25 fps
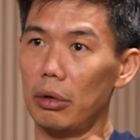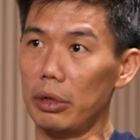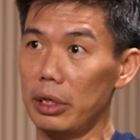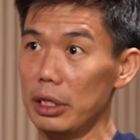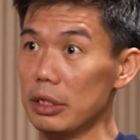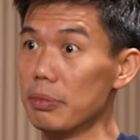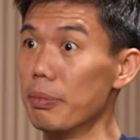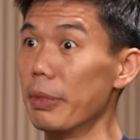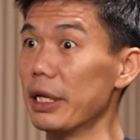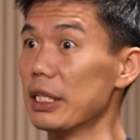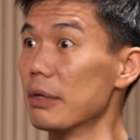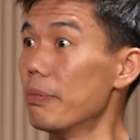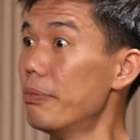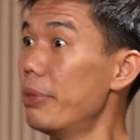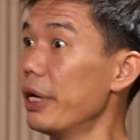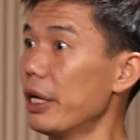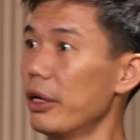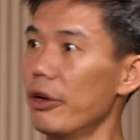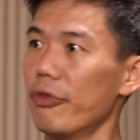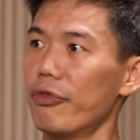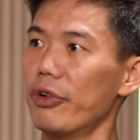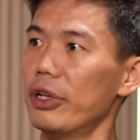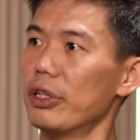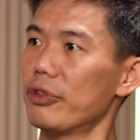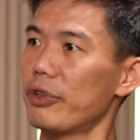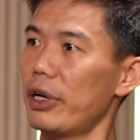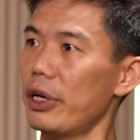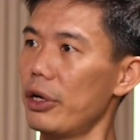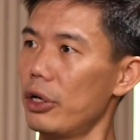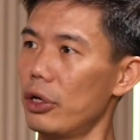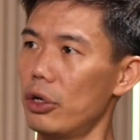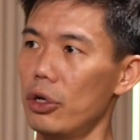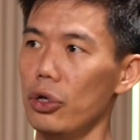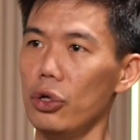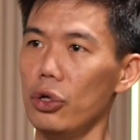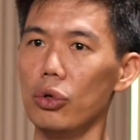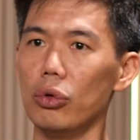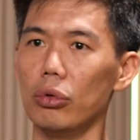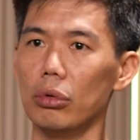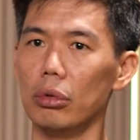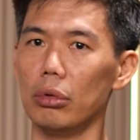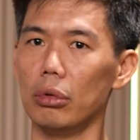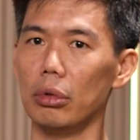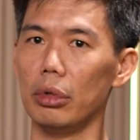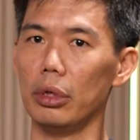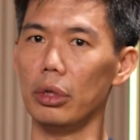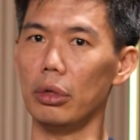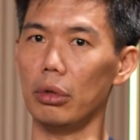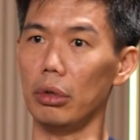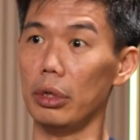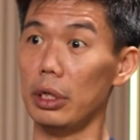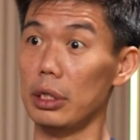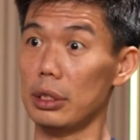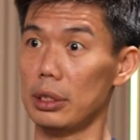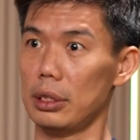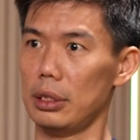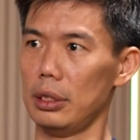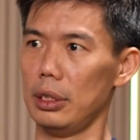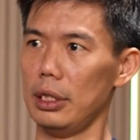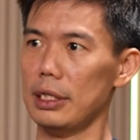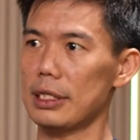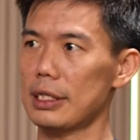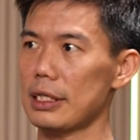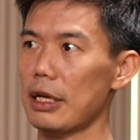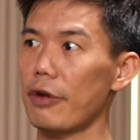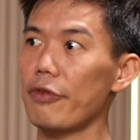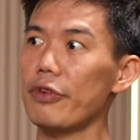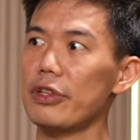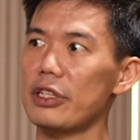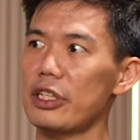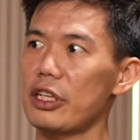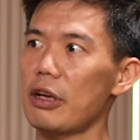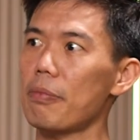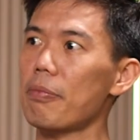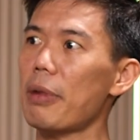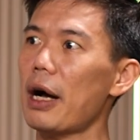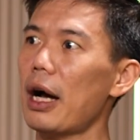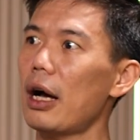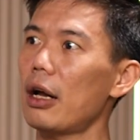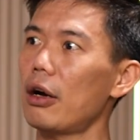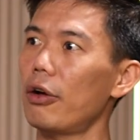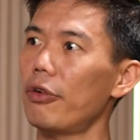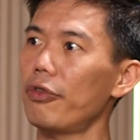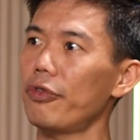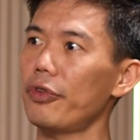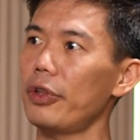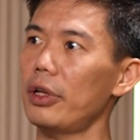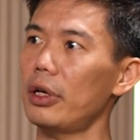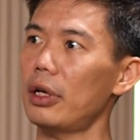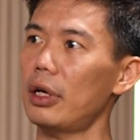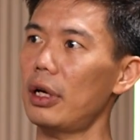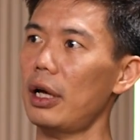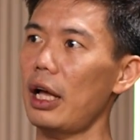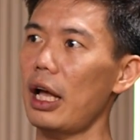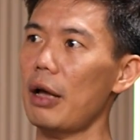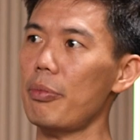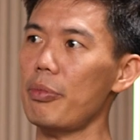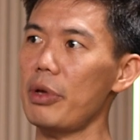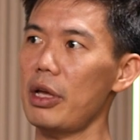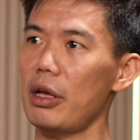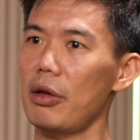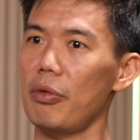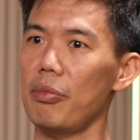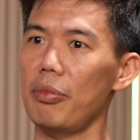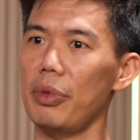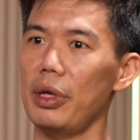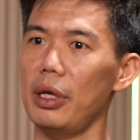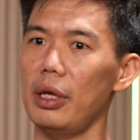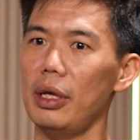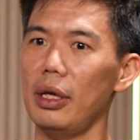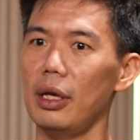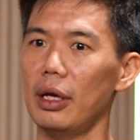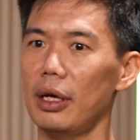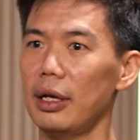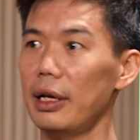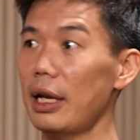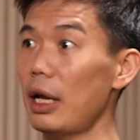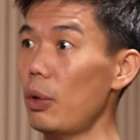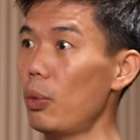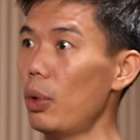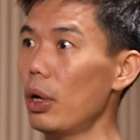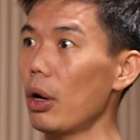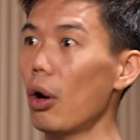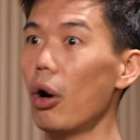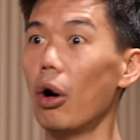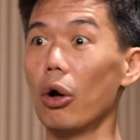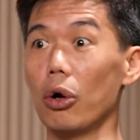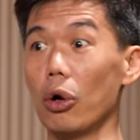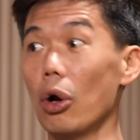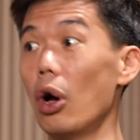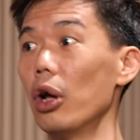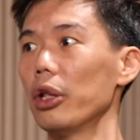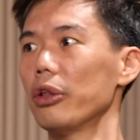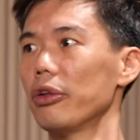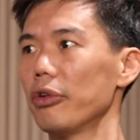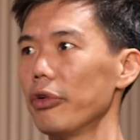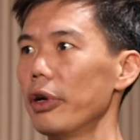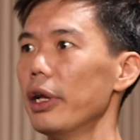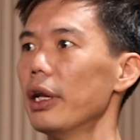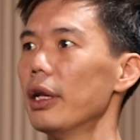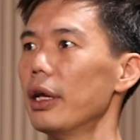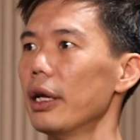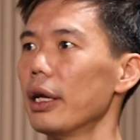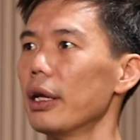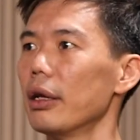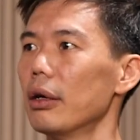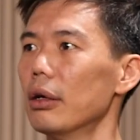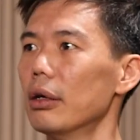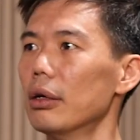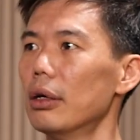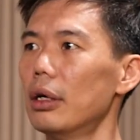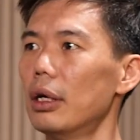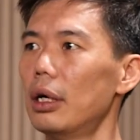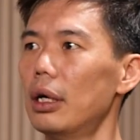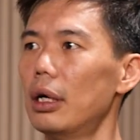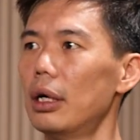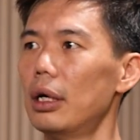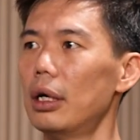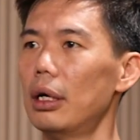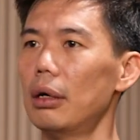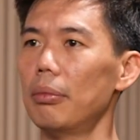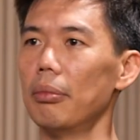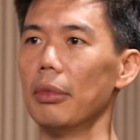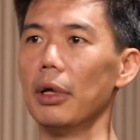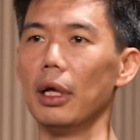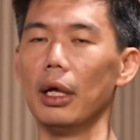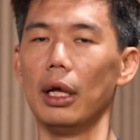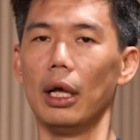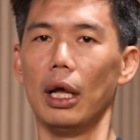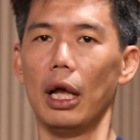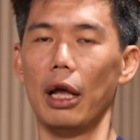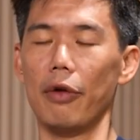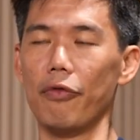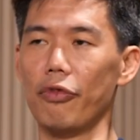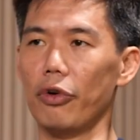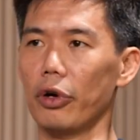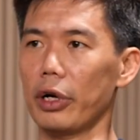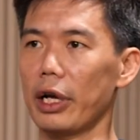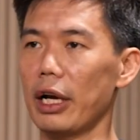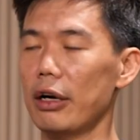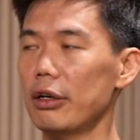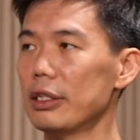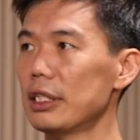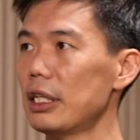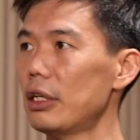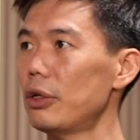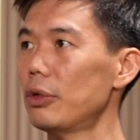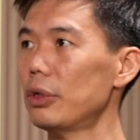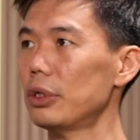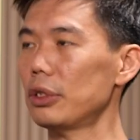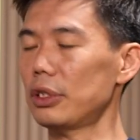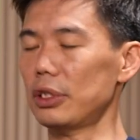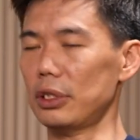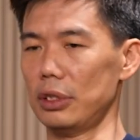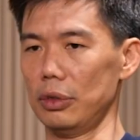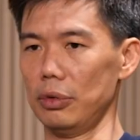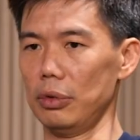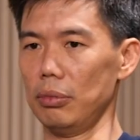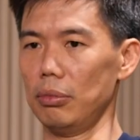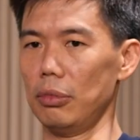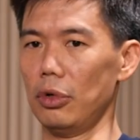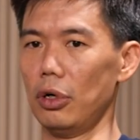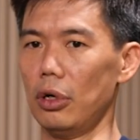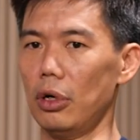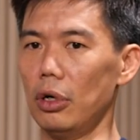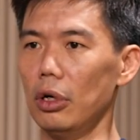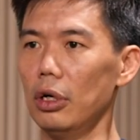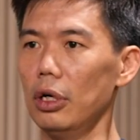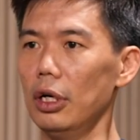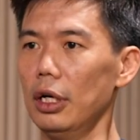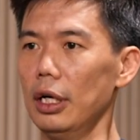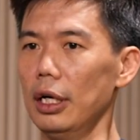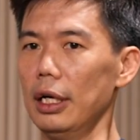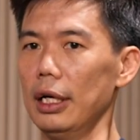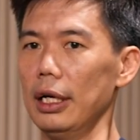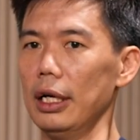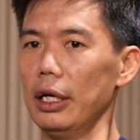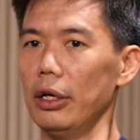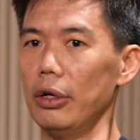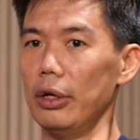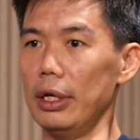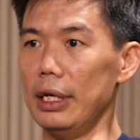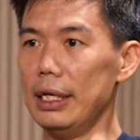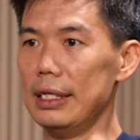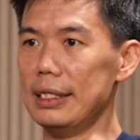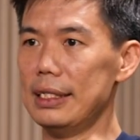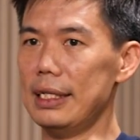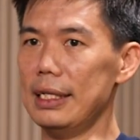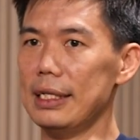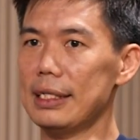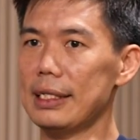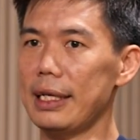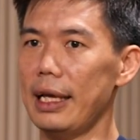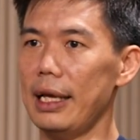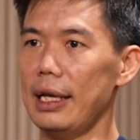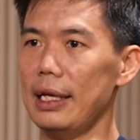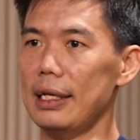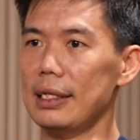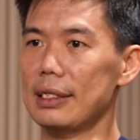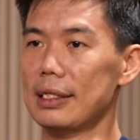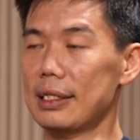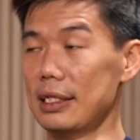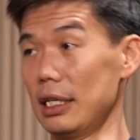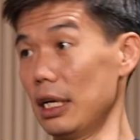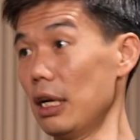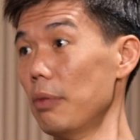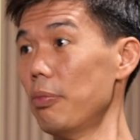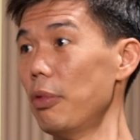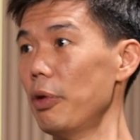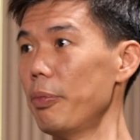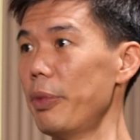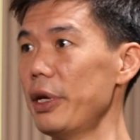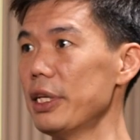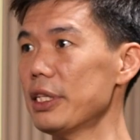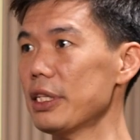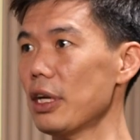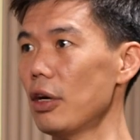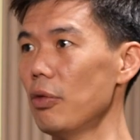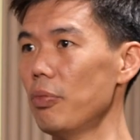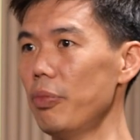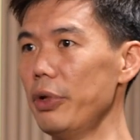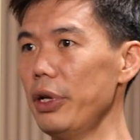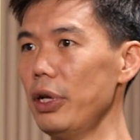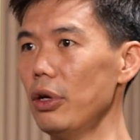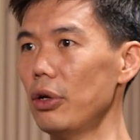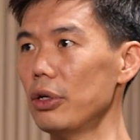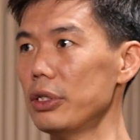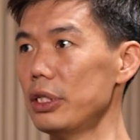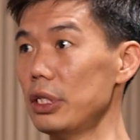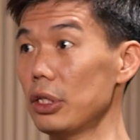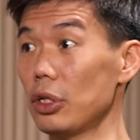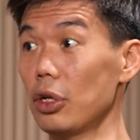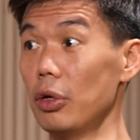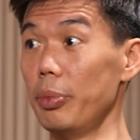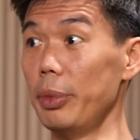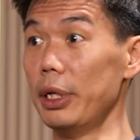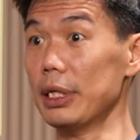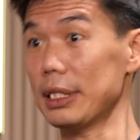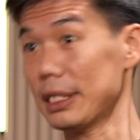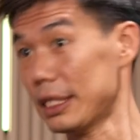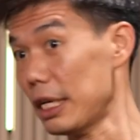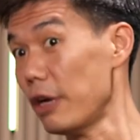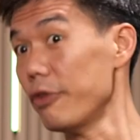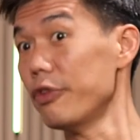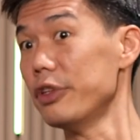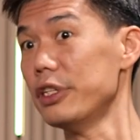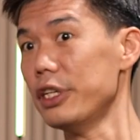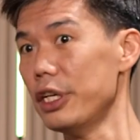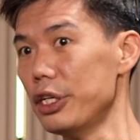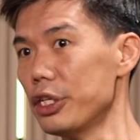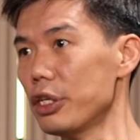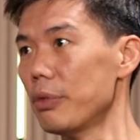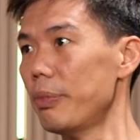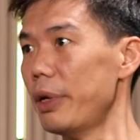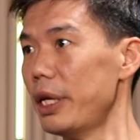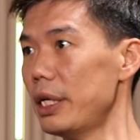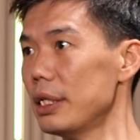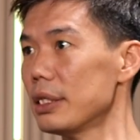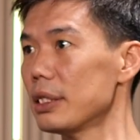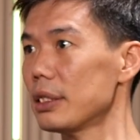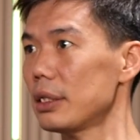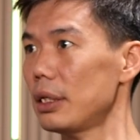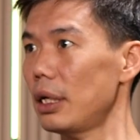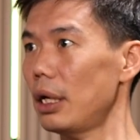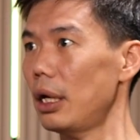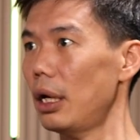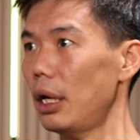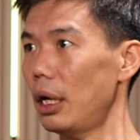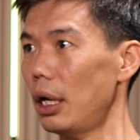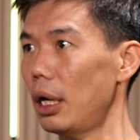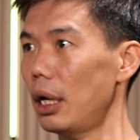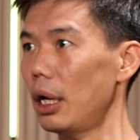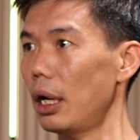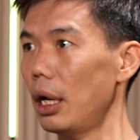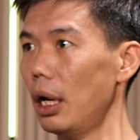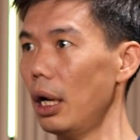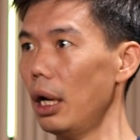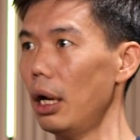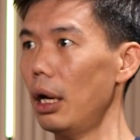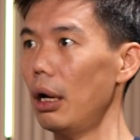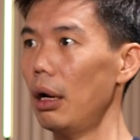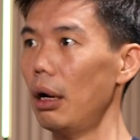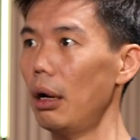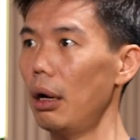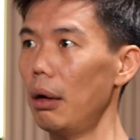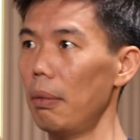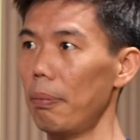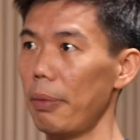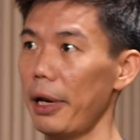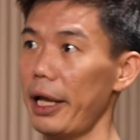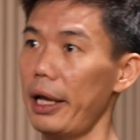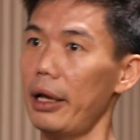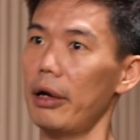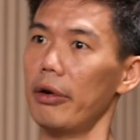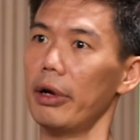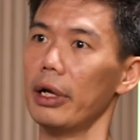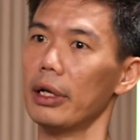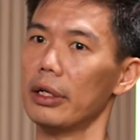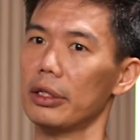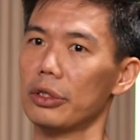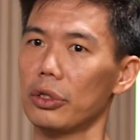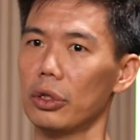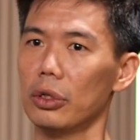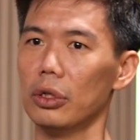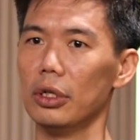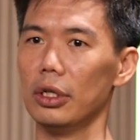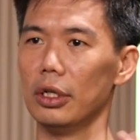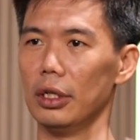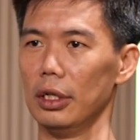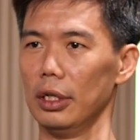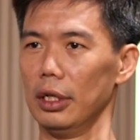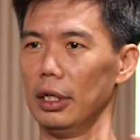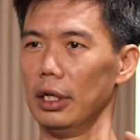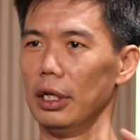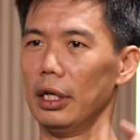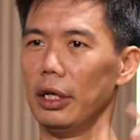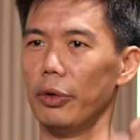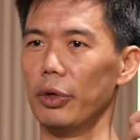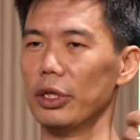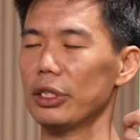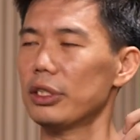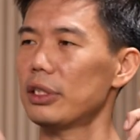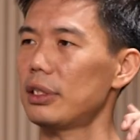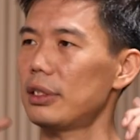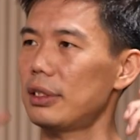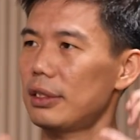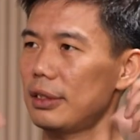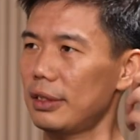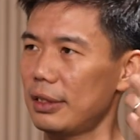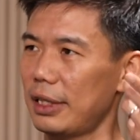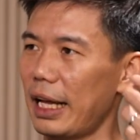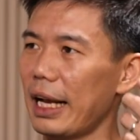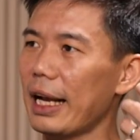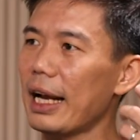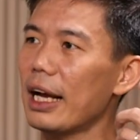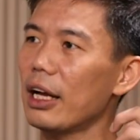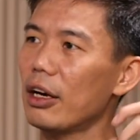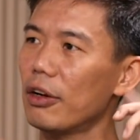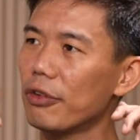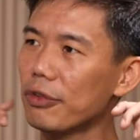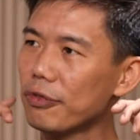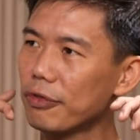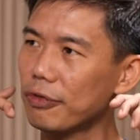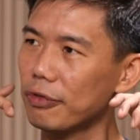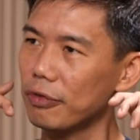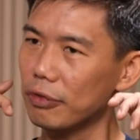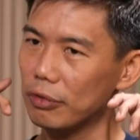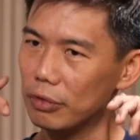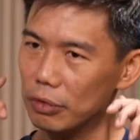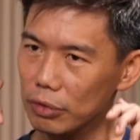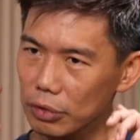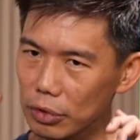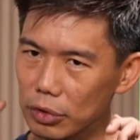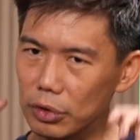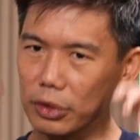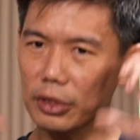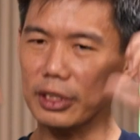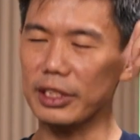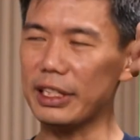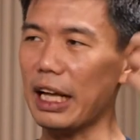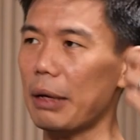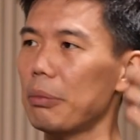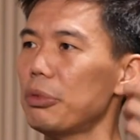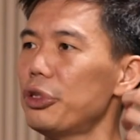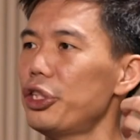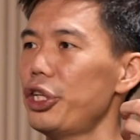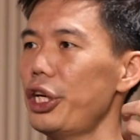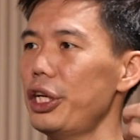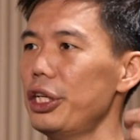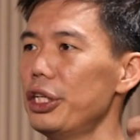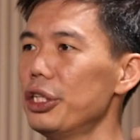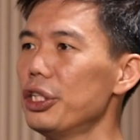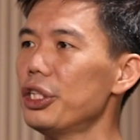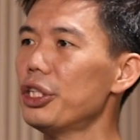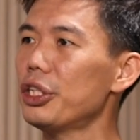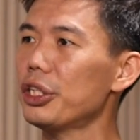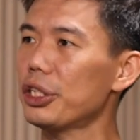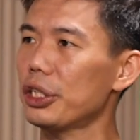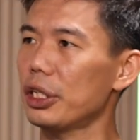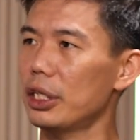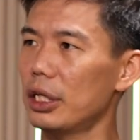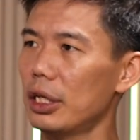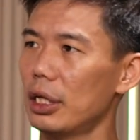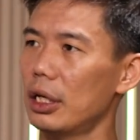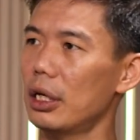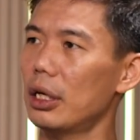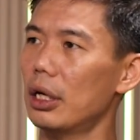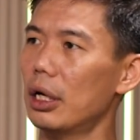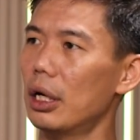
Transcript: this makes a big difference, right? Do you, is Southeast Asia part of the Airbnb network or not, right? Like, and for Carousell, it was more, is this a Singapore-based company or is this going to be a Southeast Asia-based player, right? Like, so it was that kind of step change